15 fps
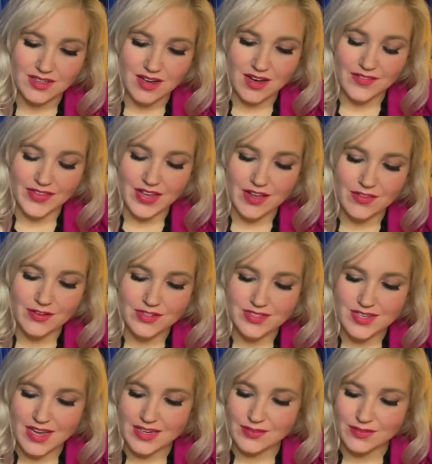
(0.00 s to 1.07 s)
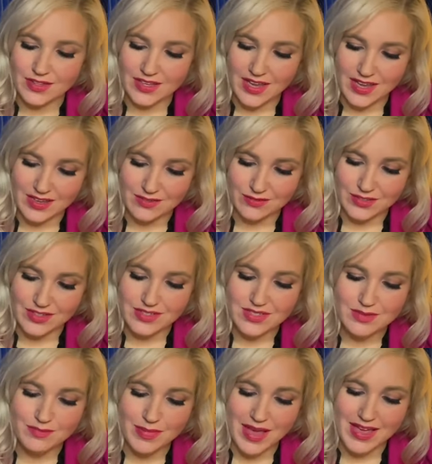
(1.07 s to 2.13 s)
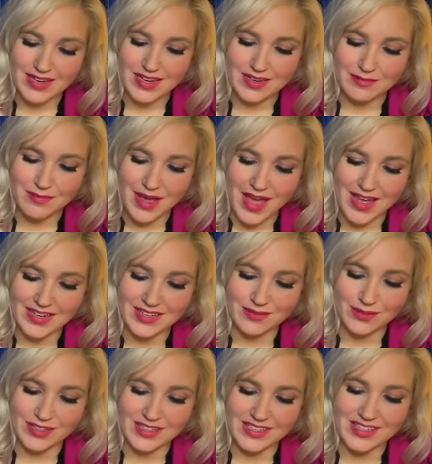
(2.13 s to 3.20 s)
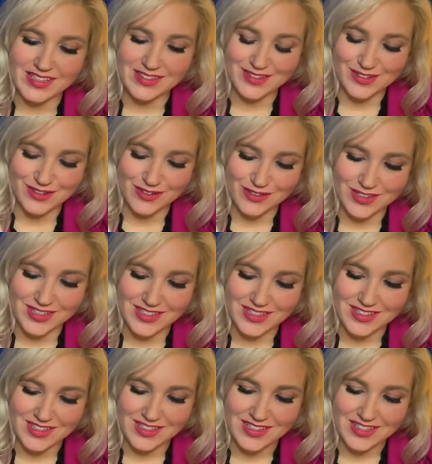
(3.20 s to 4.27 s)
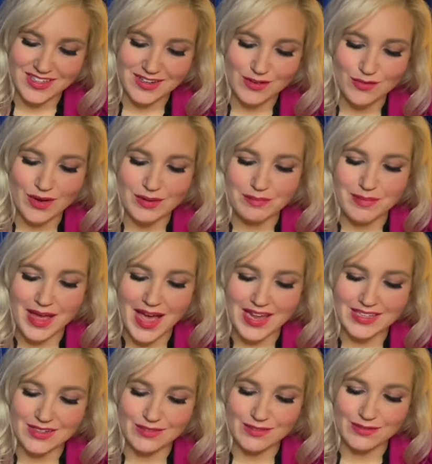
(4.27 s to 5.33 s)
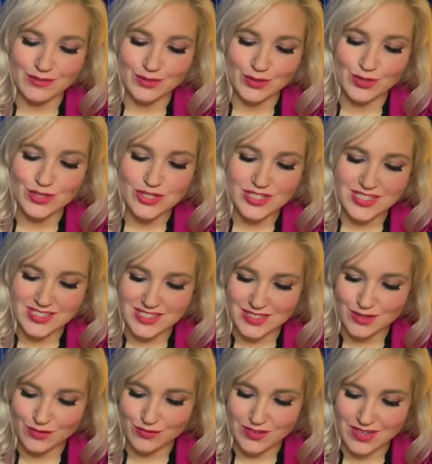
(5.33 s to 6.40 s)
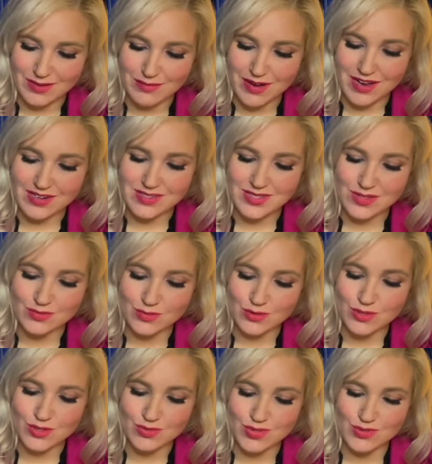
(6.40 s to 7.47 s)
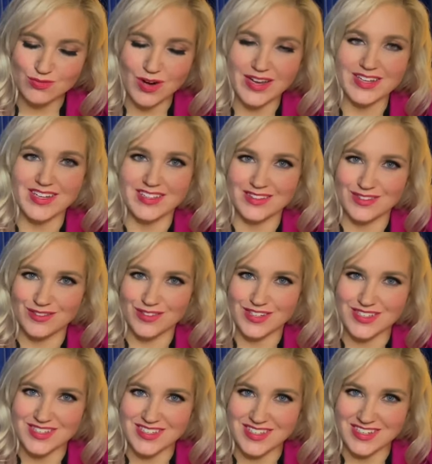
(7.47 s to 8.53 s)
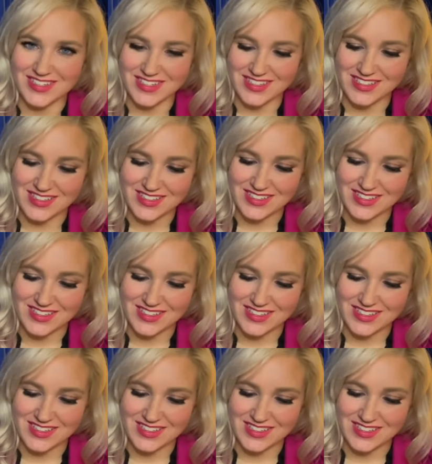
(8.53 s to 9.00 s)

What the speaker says: On the other side of the canvas, Pet and Patty were eating their corn. When Patty whooshed into the feed box, the whoosh was right at Laura's ear.